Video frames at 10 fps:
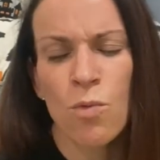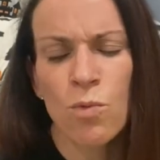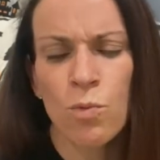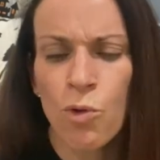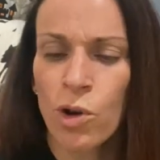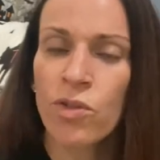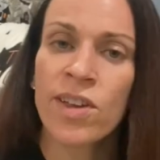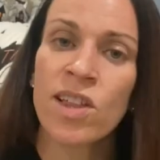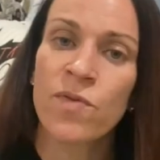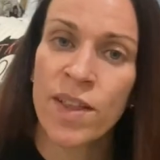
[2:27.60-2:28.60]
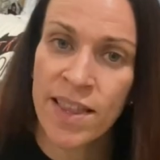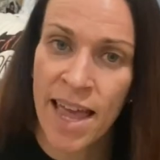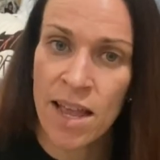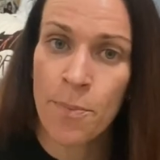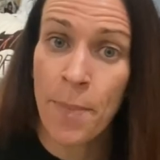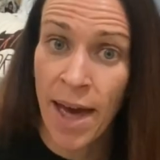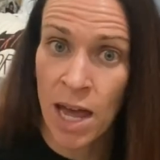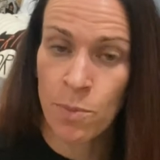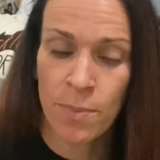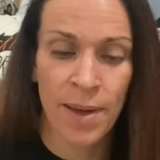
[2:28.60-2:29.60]
royalties for net
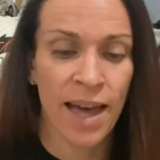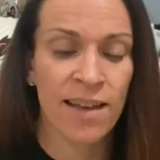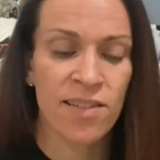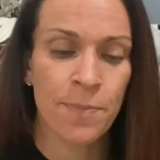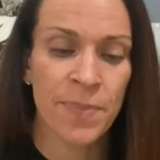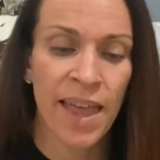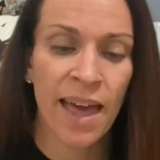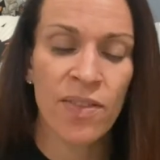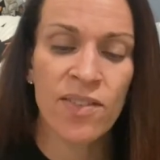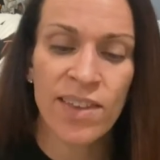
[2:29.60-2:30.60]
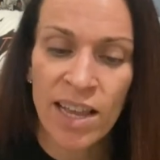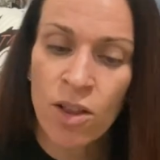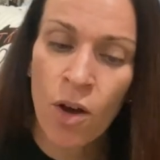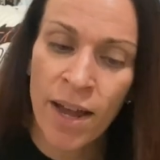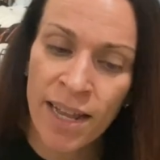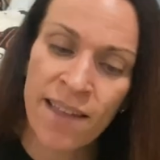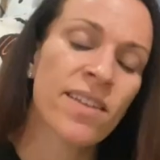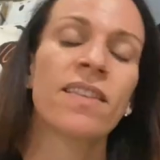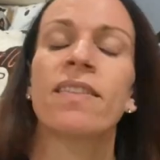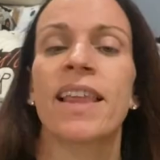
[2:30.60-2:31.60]
paperbacks. Now, the deadline is
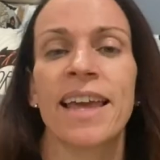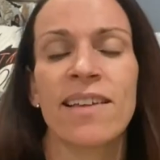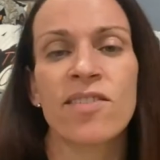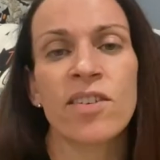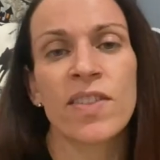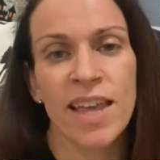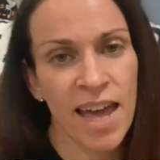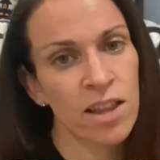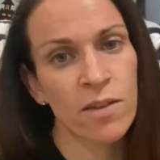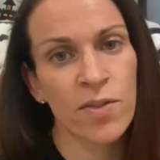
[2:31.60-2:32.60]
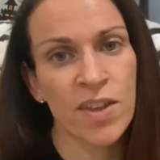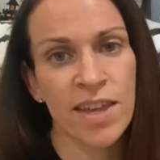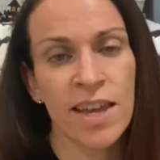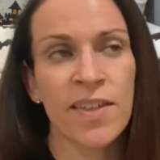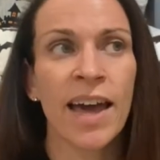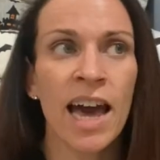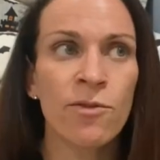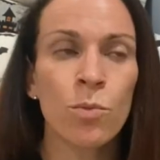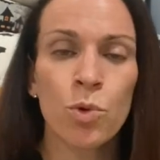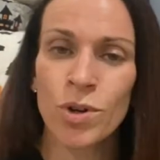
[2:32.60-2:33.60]
at least the end of the year. They
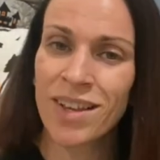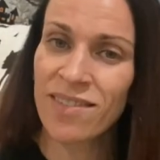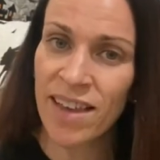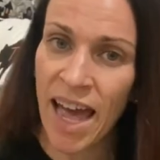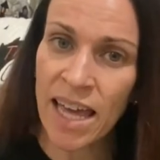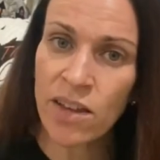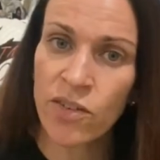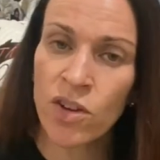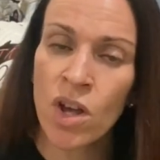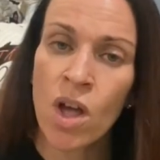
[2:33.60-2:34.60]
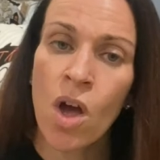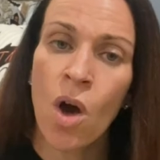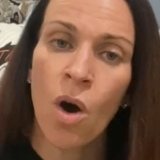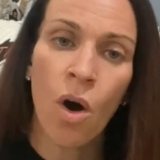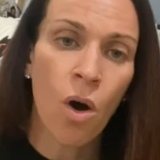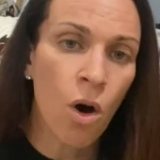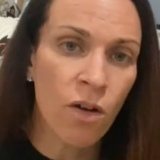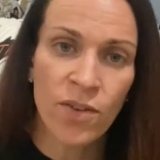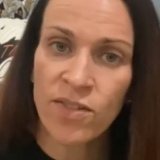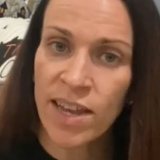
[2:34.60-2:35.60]
haven't put a date
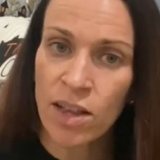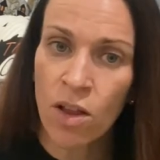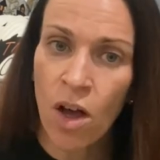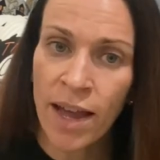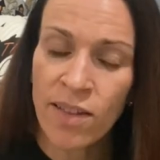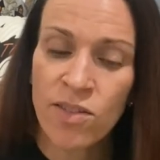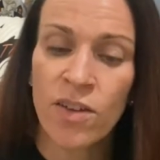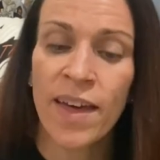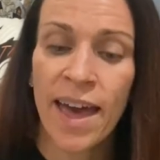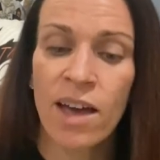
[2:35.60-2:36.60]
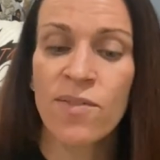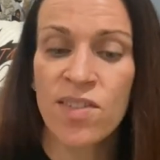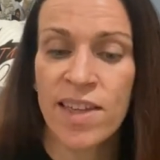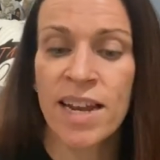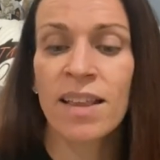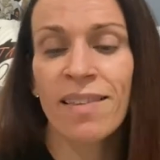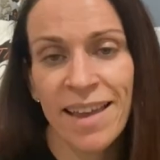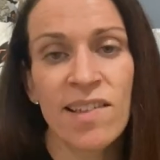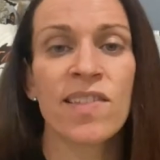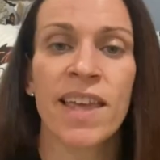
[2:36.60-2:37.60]
of a deadline, so they have said at
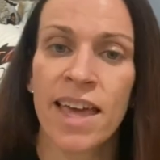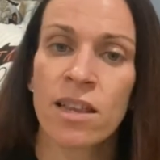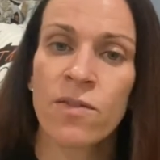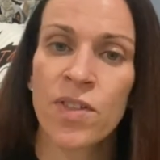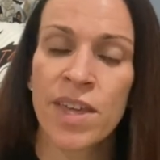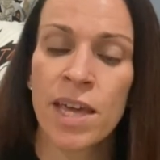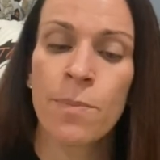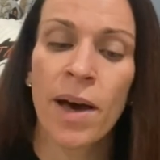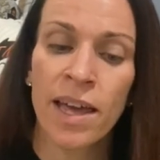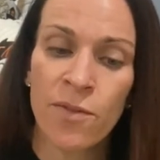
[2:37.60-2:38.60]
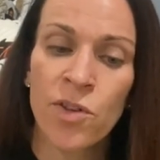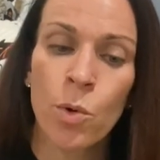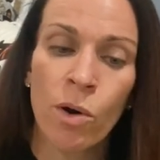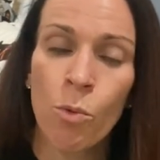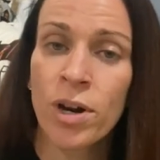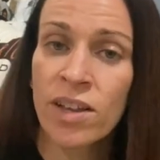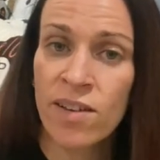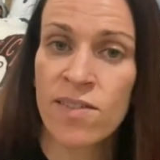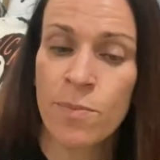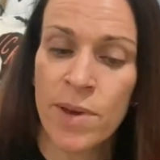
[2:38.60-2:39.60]
least the end of the year. But if you are wanting to
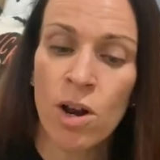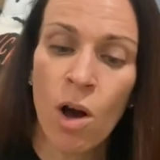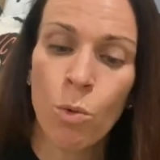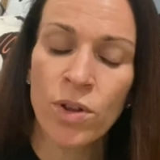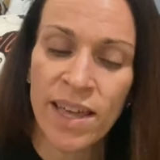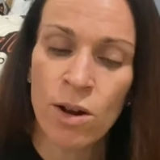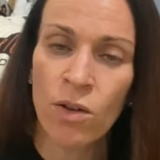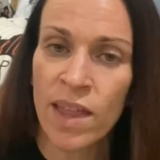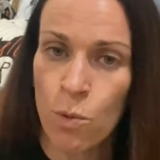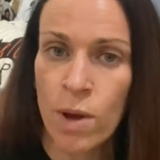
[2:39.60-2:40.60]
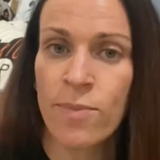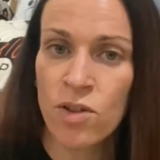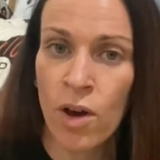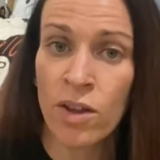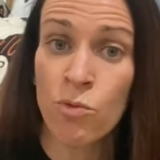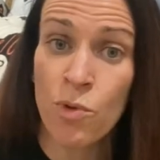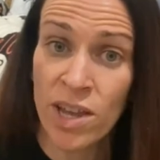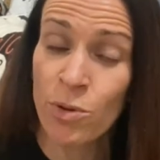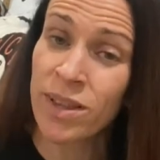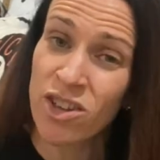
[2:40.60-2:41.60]
submit, I would get on their website and
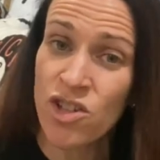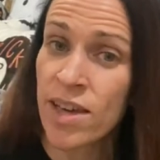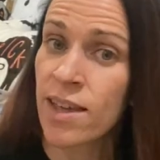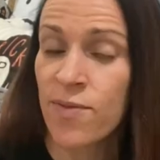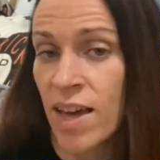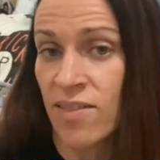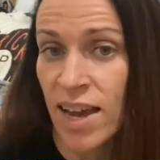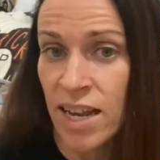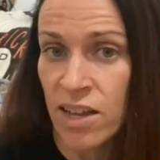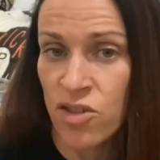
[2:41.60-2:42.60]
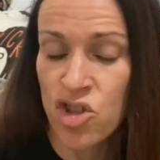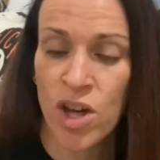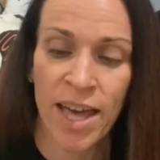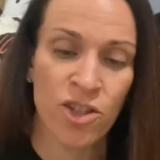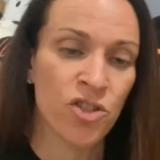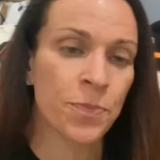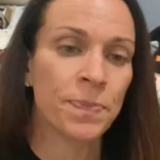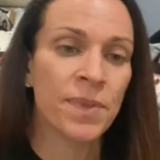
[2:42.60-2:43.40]
regularly check if that date has changed.